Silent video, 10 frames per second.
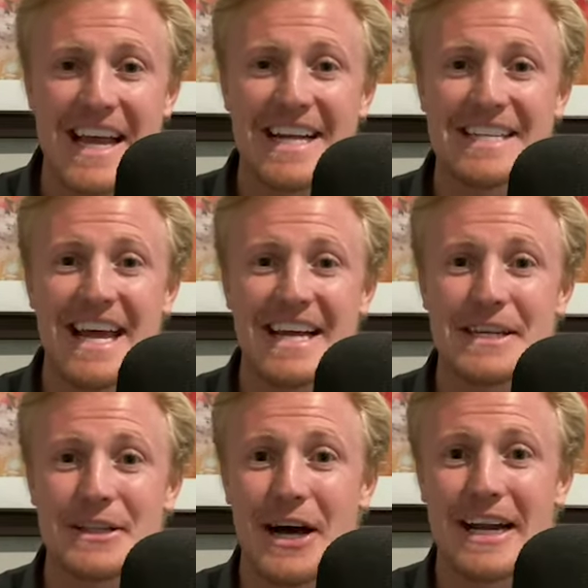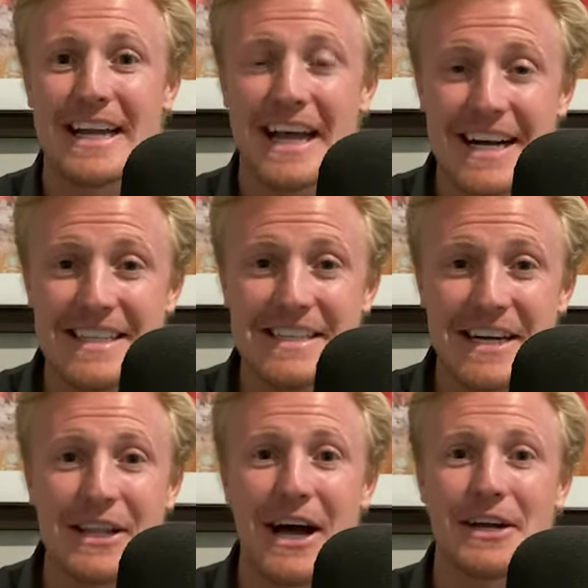It takes a lot of guts,
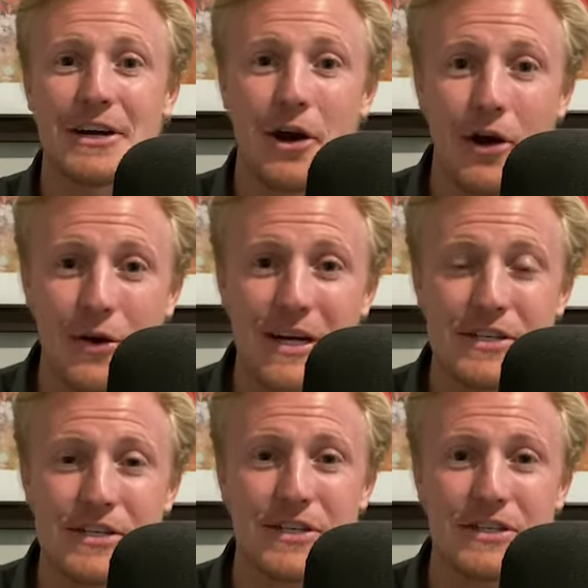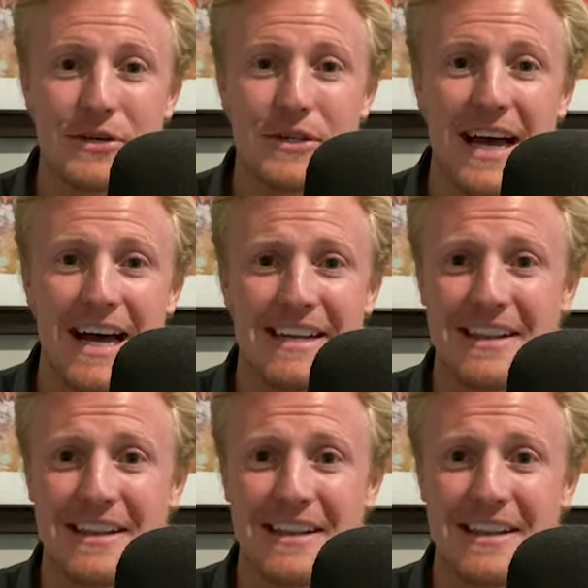a lot of courage to do that,